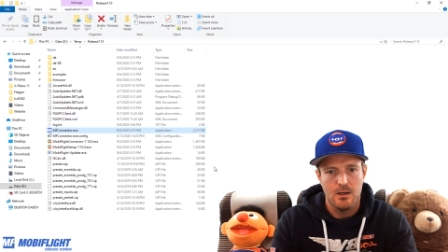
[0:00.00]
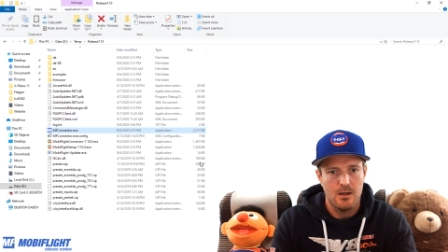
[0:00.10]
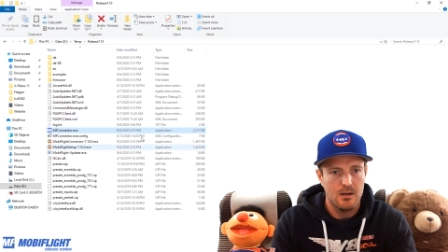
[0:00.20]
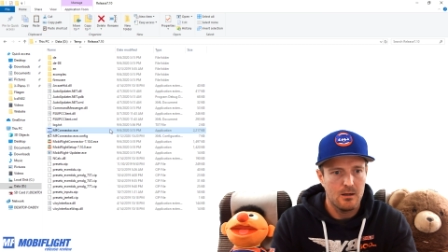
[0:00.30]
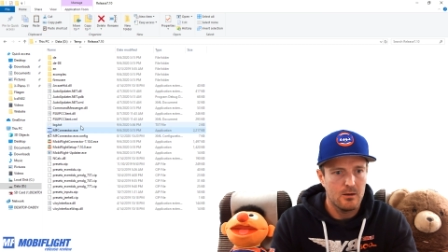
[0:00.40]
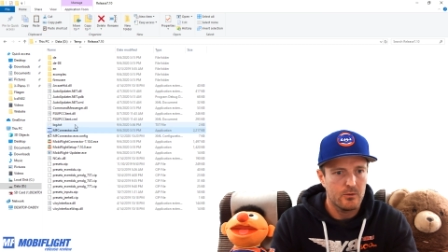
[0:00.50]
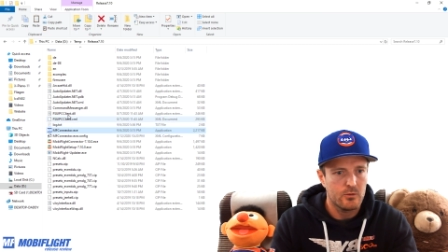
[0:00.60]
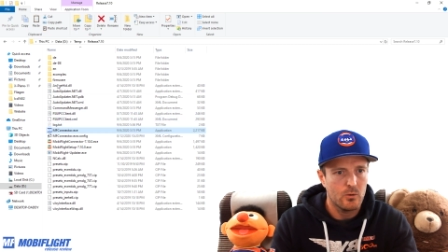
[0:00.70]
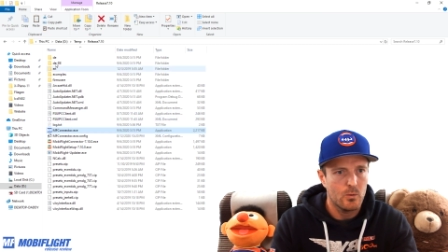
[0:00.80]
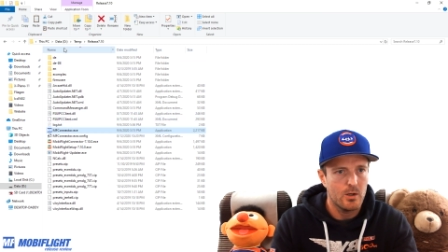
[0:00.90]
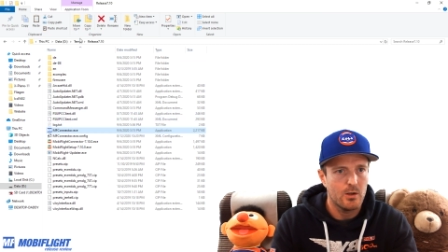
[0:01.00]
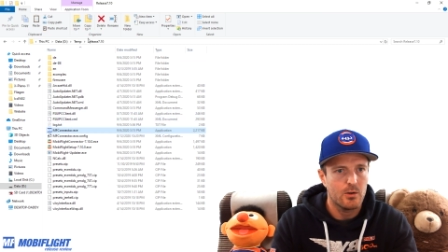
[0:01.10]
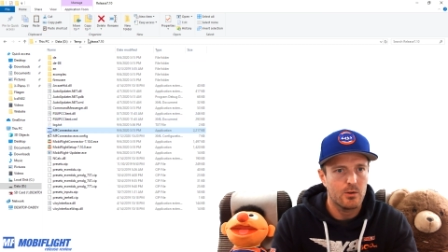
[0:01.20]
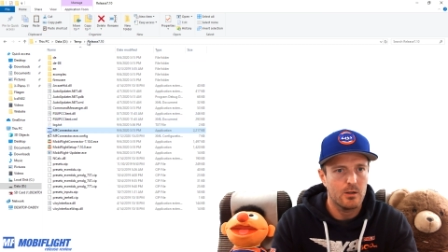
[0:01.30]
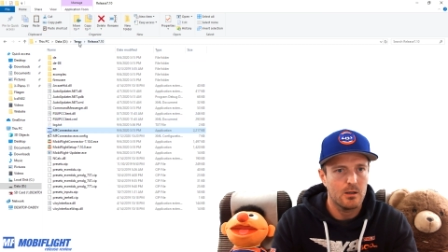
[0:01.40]
Uh, so
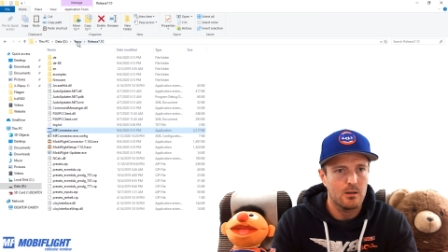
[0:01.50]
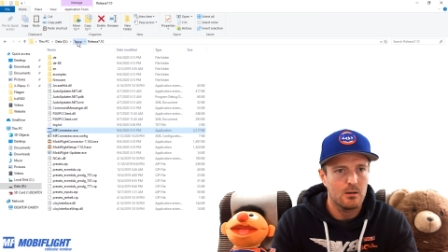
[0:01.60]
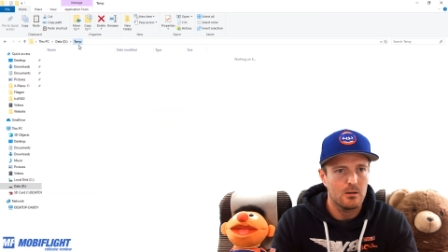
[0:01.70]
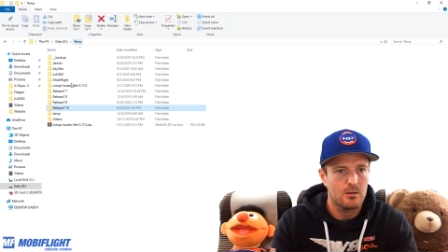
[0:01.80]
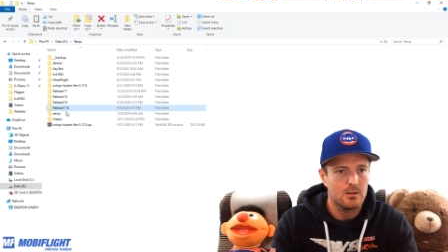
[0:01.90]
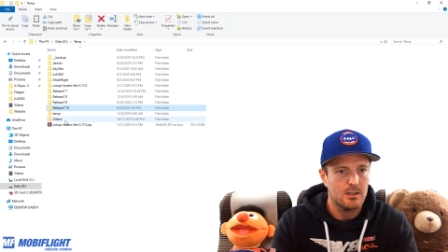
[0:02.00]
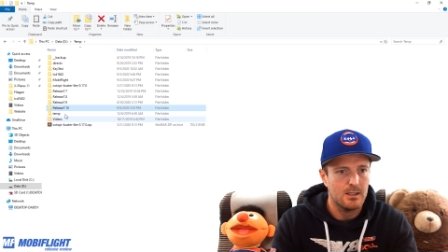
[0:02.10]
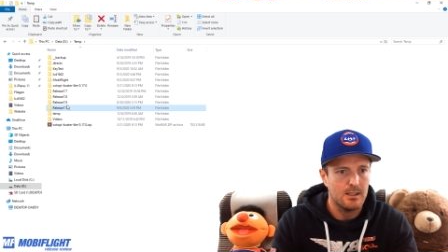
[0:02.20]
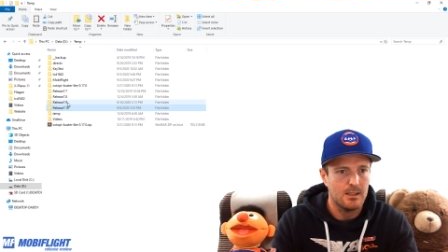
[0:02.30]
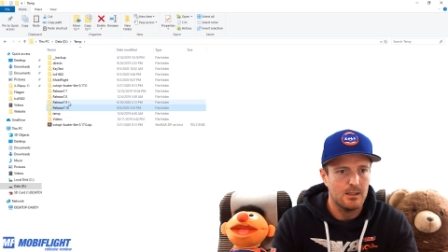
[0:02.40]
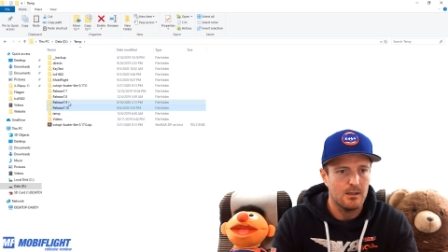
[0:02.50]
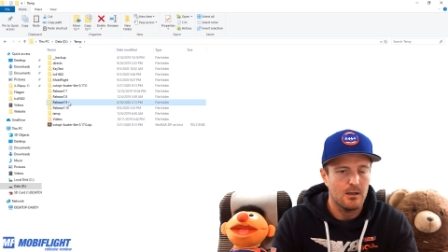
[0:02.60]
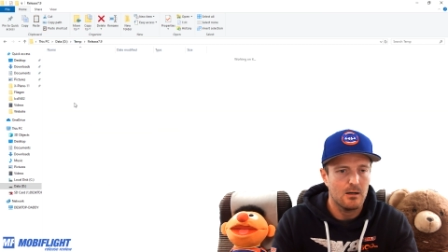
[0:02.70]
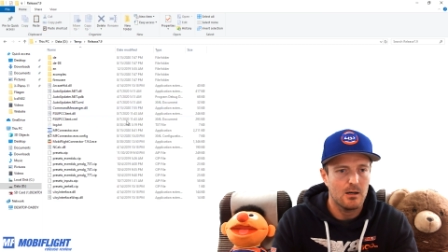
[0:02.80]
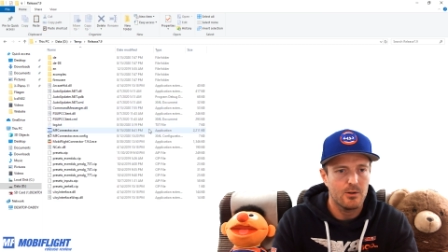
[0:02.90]
with uh, the
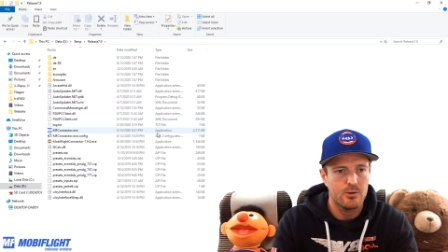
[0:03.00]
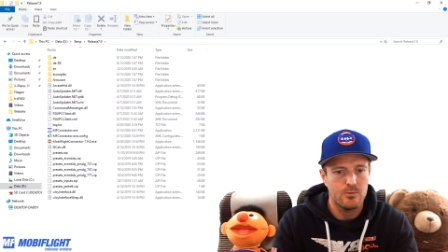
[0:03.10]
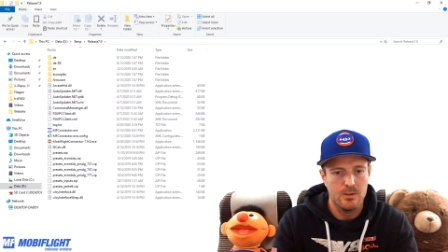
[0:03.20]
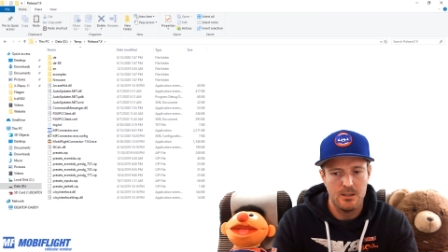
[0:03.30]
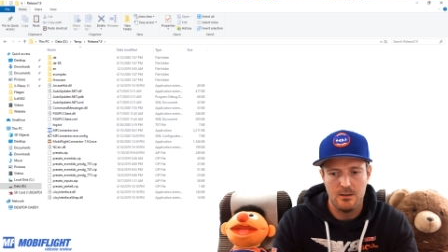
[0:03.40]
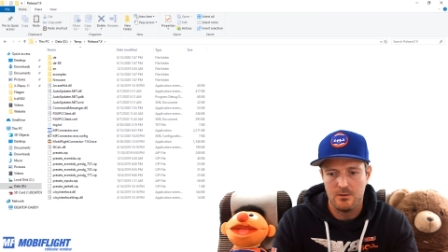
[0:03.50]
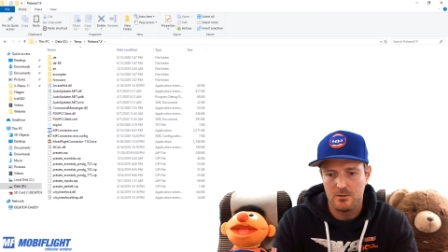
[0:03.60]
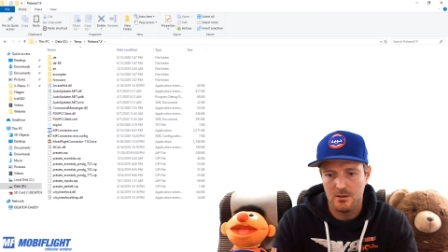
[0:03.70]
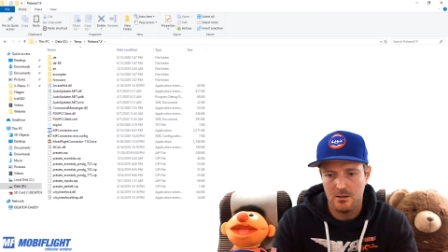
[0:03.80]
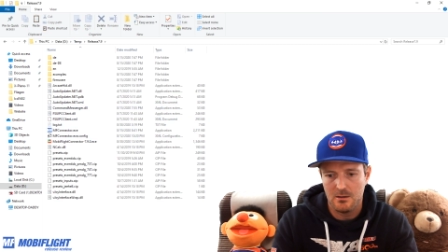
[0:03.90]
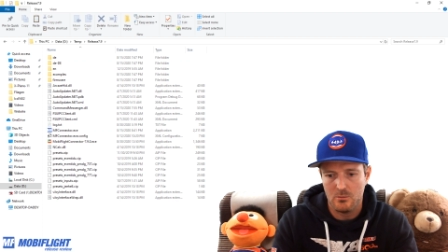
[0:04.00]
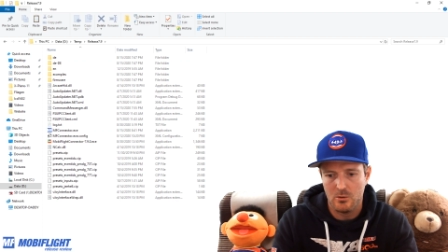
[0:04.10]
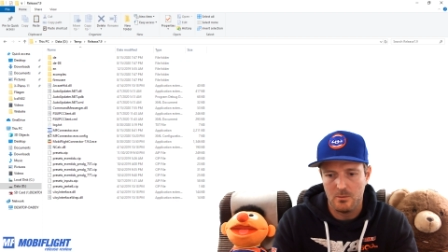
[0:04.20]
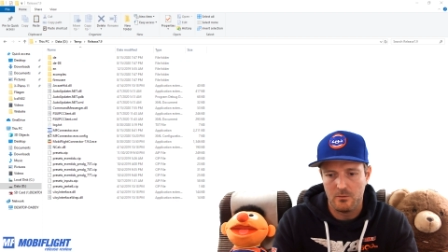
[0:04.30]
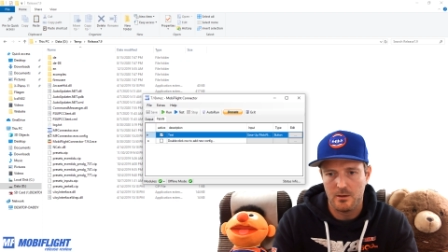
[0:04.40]
other release here,
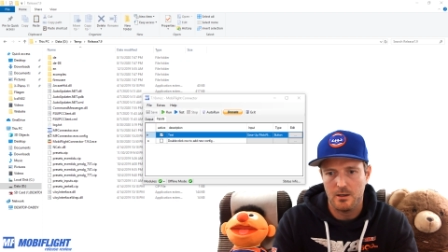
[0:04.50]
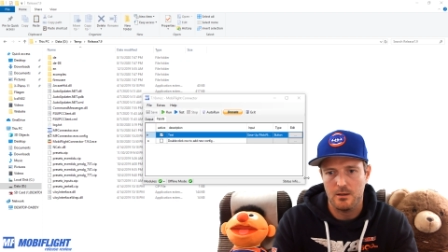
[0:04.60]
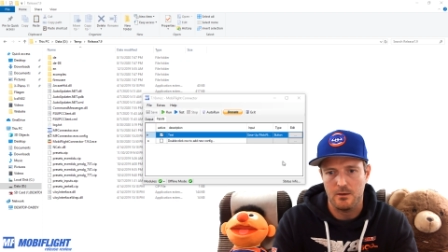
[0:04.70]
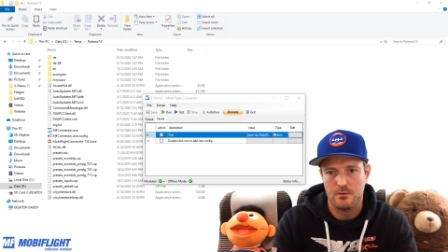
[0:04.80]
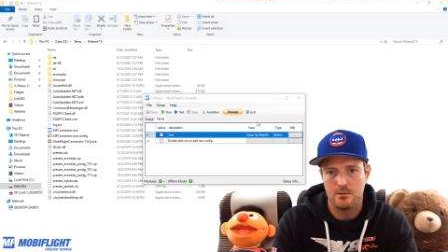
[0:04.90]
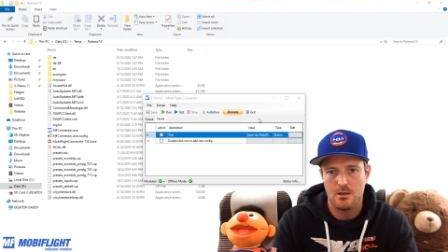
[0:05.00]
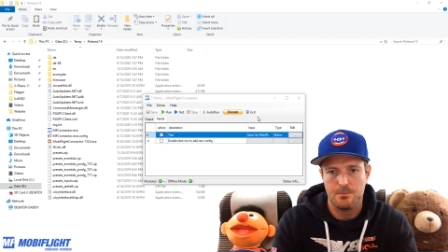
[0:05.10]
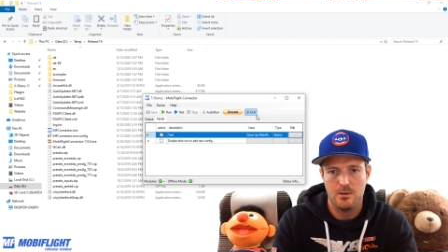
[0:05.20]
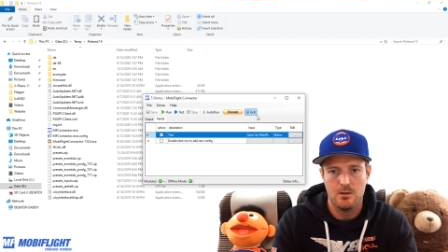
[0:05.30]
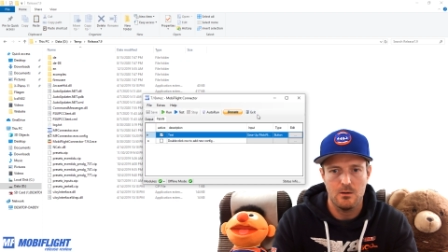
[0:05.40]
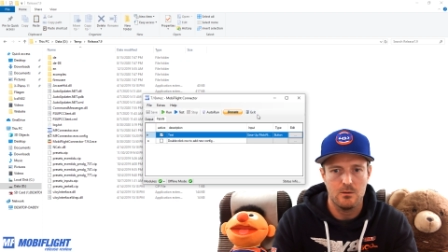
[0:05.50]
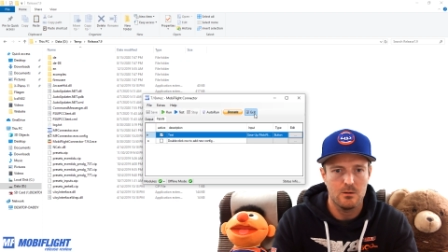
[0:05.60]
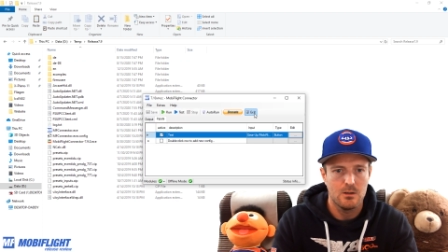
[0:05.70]
Mobiflight, let's stop this.